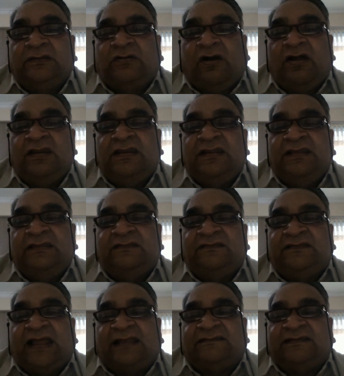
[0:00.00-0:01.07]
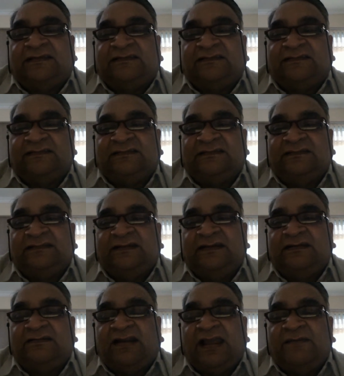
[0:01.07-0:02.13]
cholestasis,
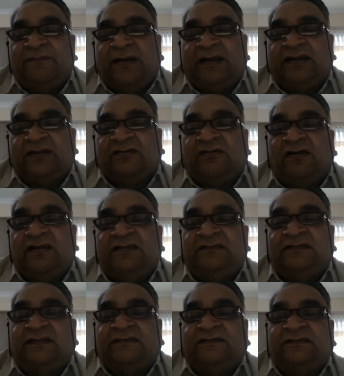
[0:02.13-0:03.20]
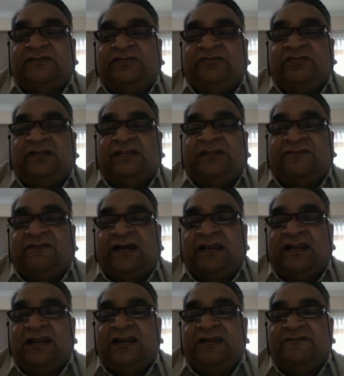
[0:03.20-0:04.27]
intrahepatic cholestasis during the
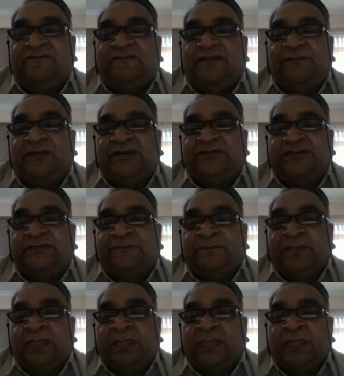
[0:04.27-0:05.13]
viral inflammation.